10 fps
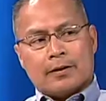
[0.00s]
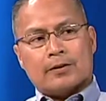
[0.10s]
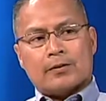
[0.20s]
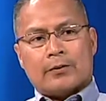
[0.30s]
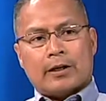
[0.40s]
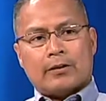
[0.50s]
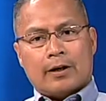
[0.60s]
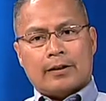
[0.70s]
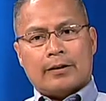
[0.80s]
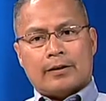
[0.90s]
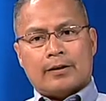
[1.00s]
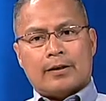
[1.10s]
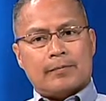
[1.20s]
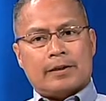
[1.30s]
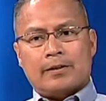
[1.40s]
So I thought that
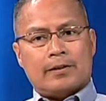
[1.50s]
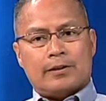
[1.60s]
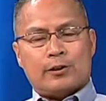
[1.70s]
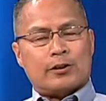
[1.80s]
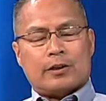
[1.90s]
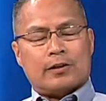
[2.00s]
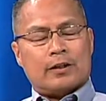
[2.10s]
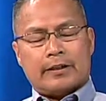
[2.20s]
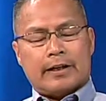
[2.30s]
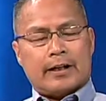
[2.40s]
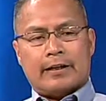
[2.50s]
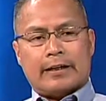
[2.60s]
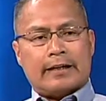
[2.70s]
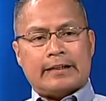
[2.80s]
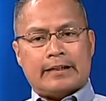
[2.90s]
it just started like that,
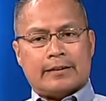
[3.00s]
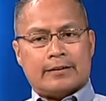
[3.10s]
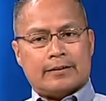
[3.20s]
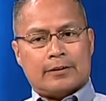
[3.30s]
an idea,